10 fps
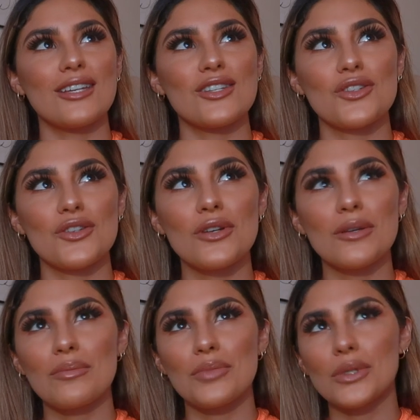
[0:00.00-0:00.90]
I
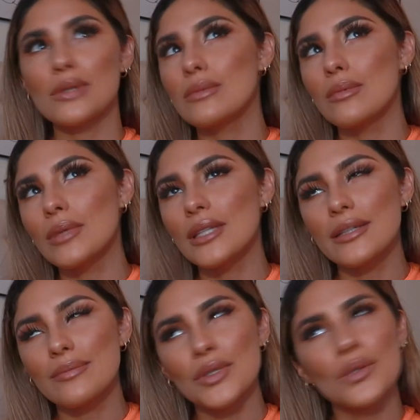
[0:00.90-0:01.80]
shouldn't
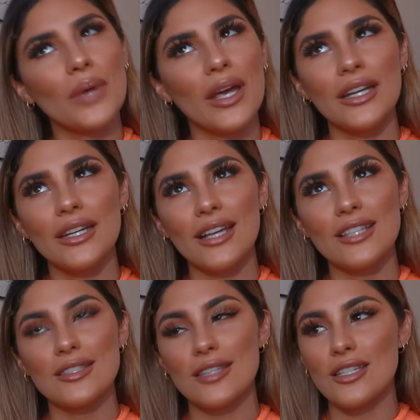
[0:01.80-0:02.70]
probably be wearing
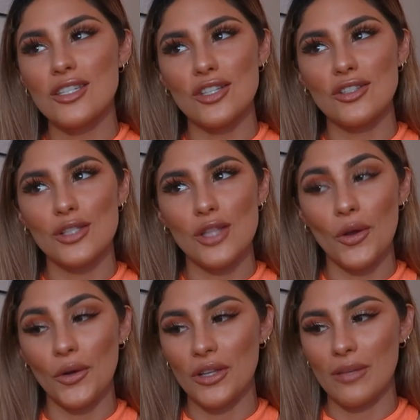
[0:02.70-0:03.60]
extensions
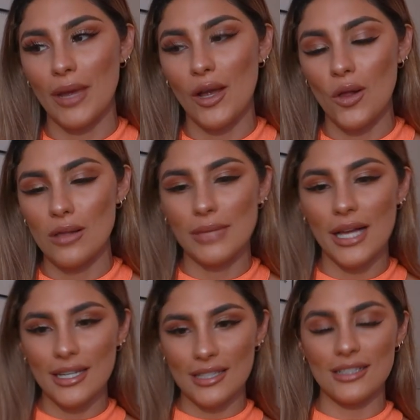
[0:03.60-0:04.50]
longer than my whole
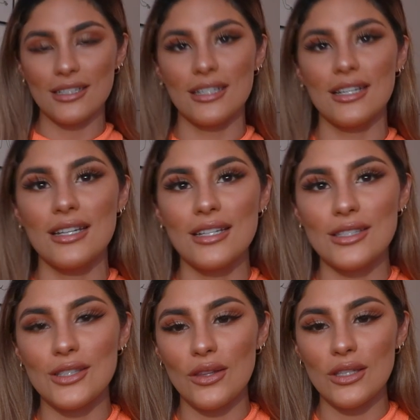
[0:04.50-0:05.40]
body.
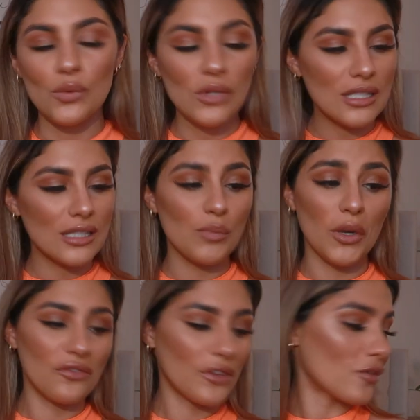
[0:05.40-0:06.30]
So this one is
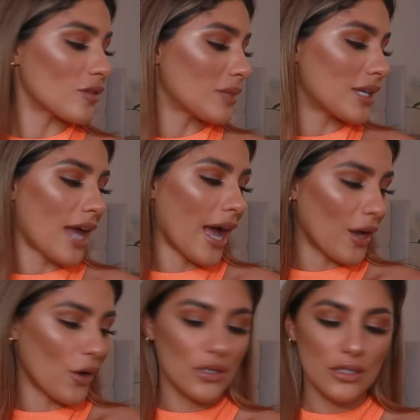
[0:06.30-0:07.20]
perfect for me. I
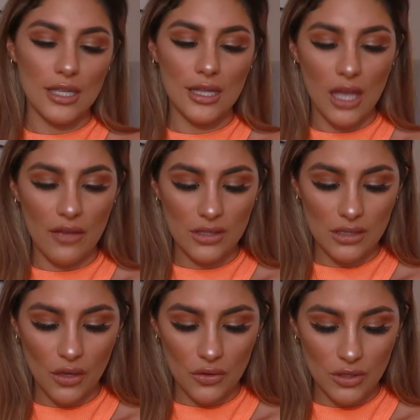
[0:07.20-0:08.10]
honestly love it
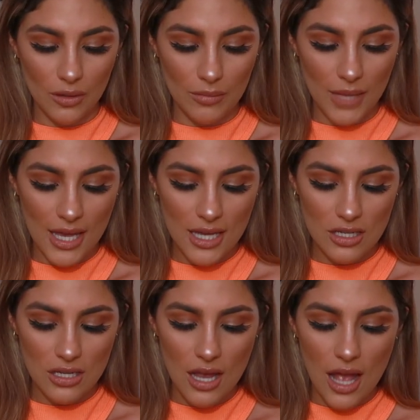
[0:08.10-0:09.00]
so, so much.
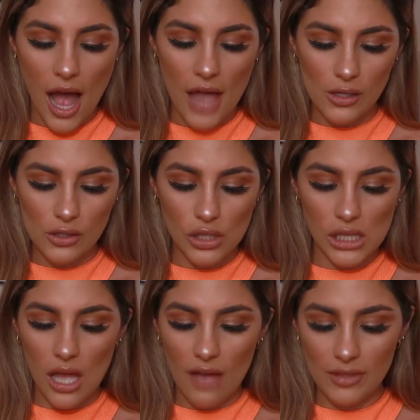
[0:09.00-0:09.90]
I also
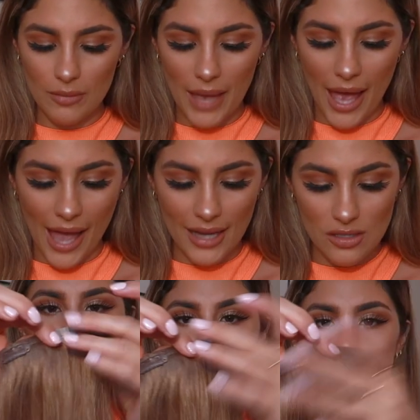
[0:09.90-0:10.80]
love the
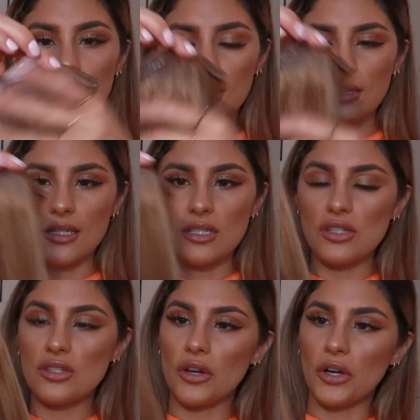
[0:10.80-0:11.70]
packages.
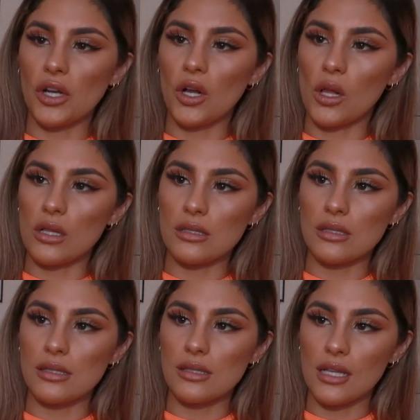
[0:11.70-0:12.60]
Extensions are called
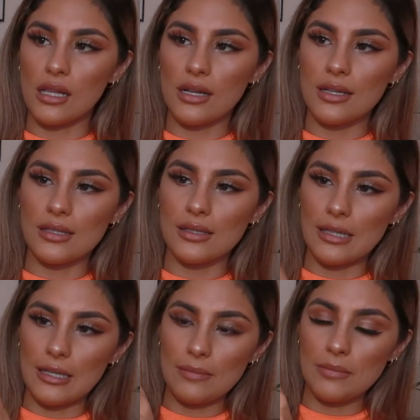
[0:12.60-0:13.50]
Silk
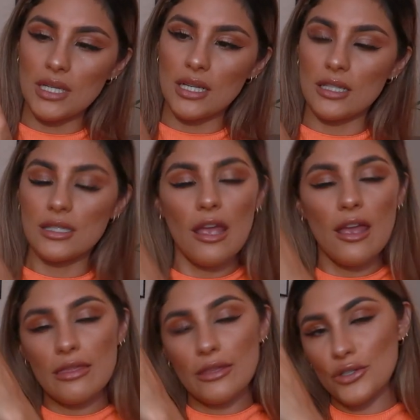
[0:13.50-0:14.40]
Seam because
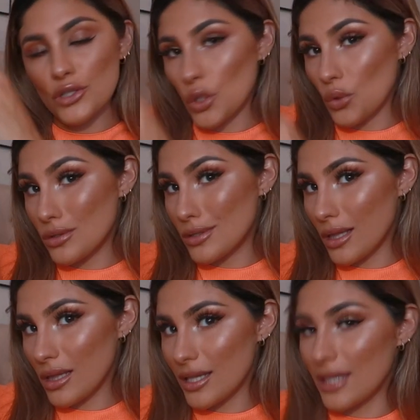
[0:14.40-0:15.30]
they're so
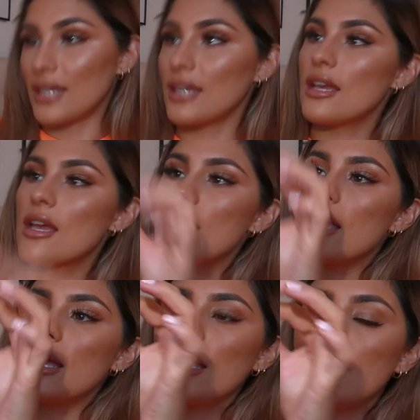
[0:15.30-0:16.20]
silky.
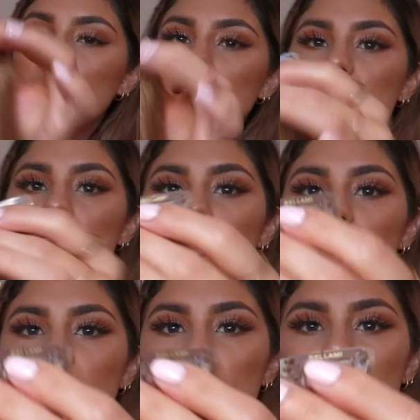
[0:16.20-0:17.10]
And just
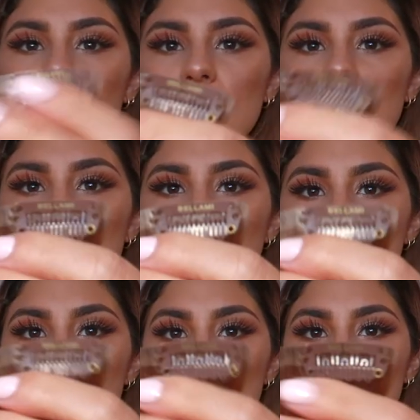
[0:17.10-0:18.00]
like
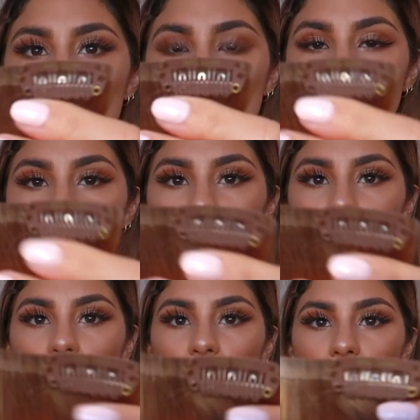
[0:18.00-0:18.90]
this, let me show you
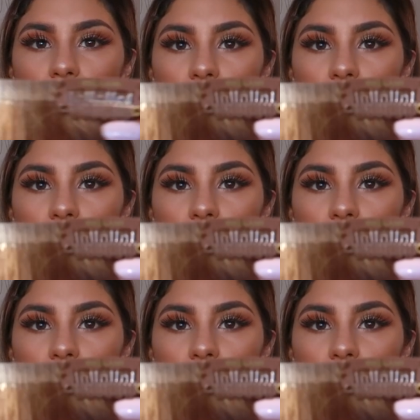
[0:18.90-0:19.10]
guys.